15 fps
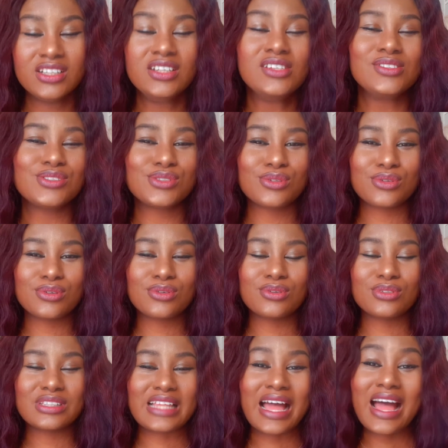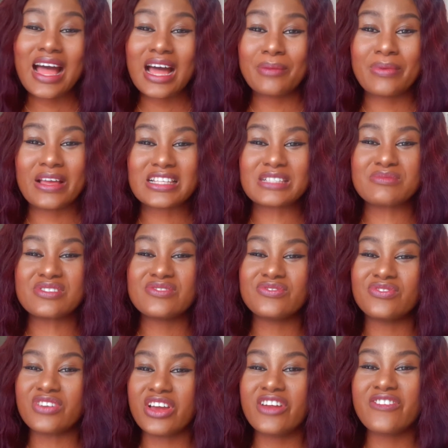So that app has been
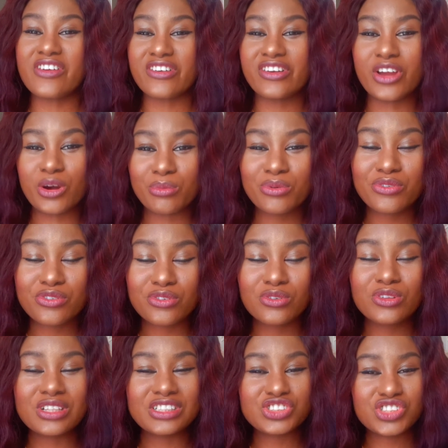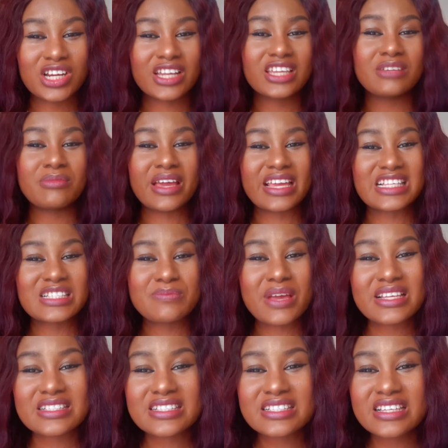very, very helpful in tracking my
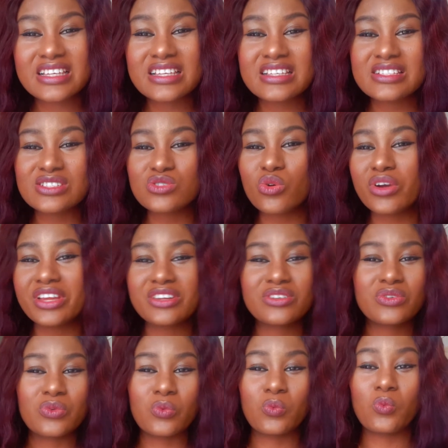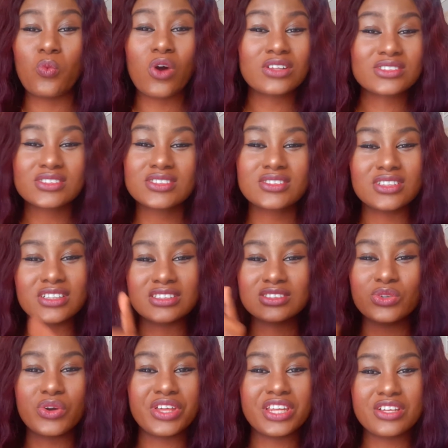expenses, knowing what
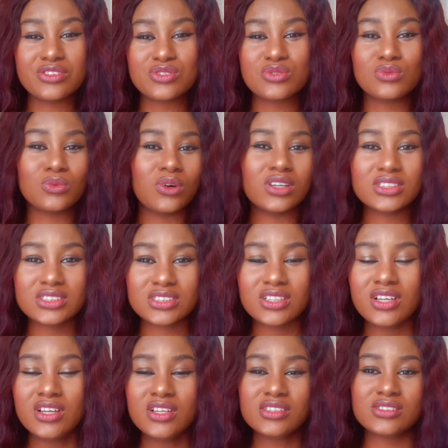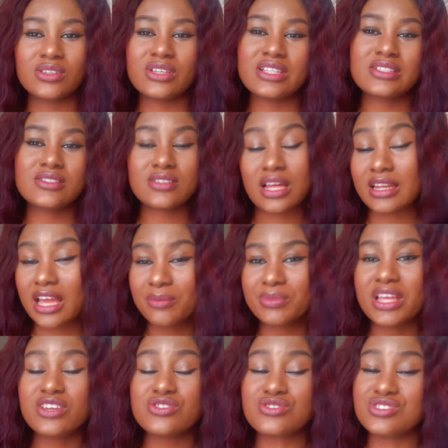is going into what. So it's an app
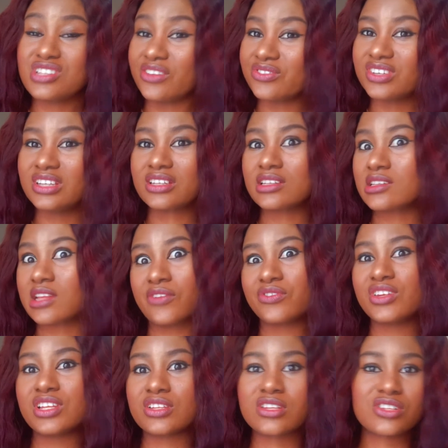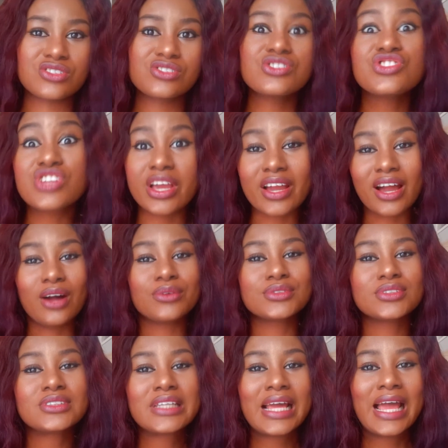that you should definitely check
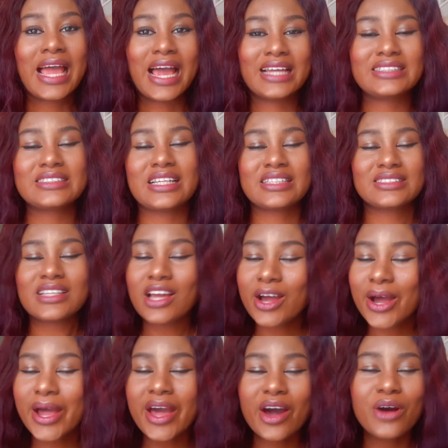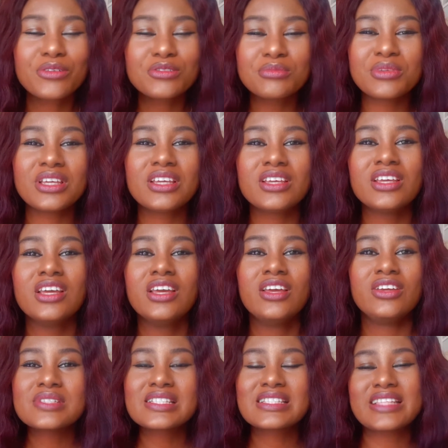out, and it has helped me
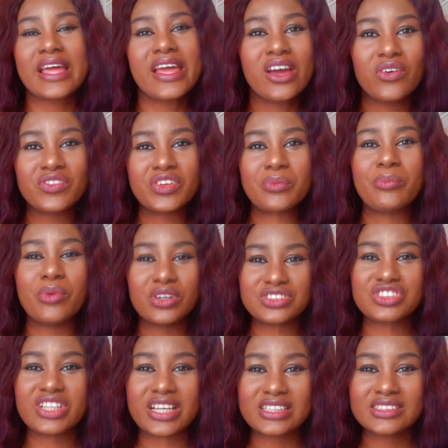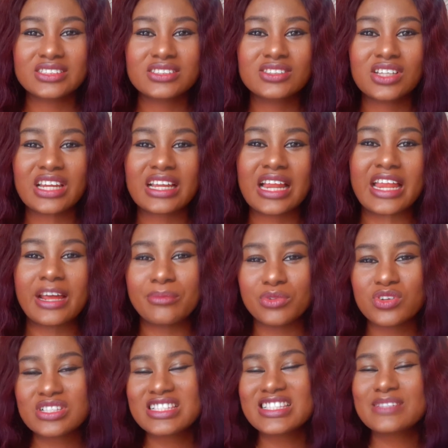stay on the budget so that I am
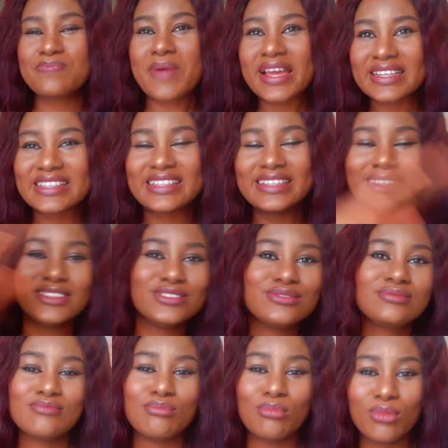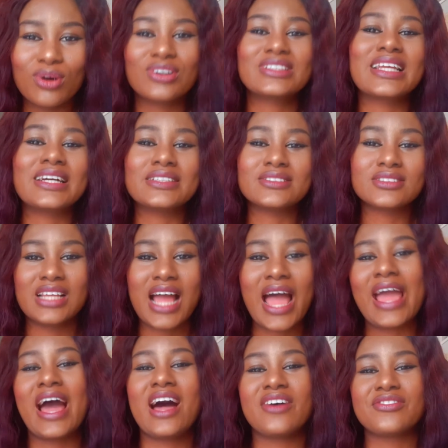not spending more than
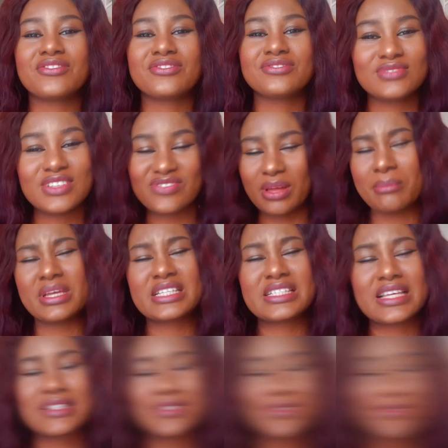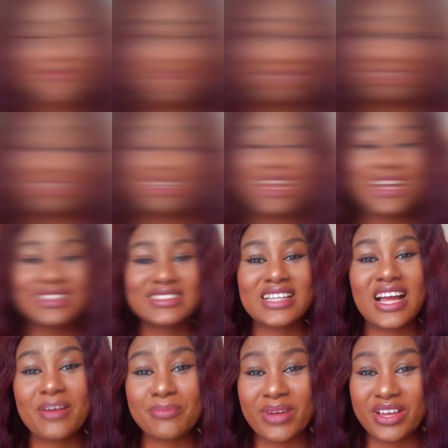I have, if that makes sense. The next
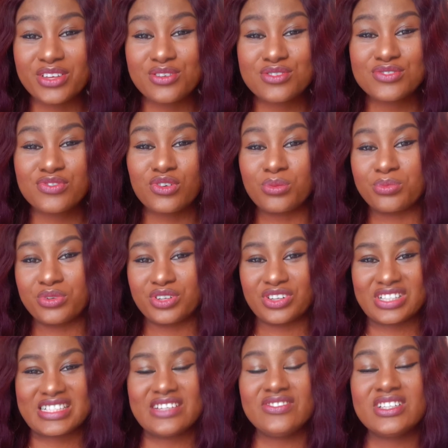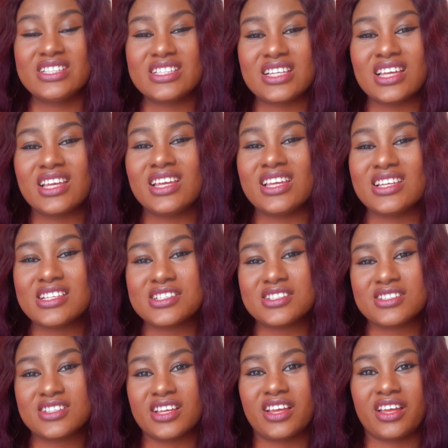app I use for productivity
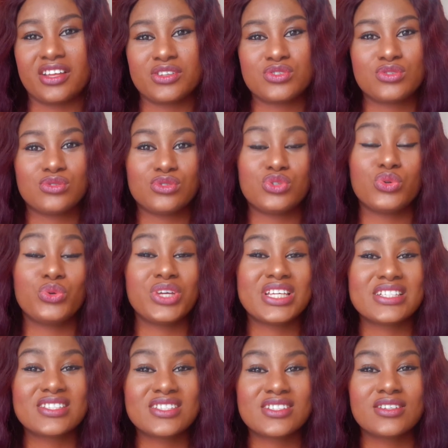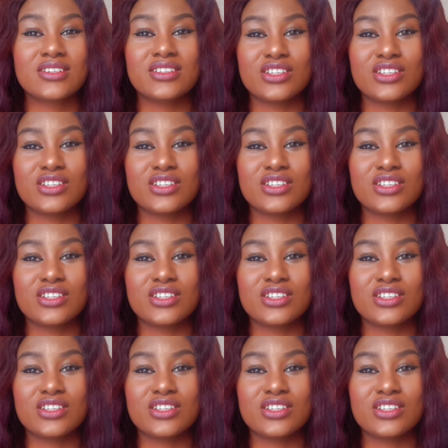is the ToDoist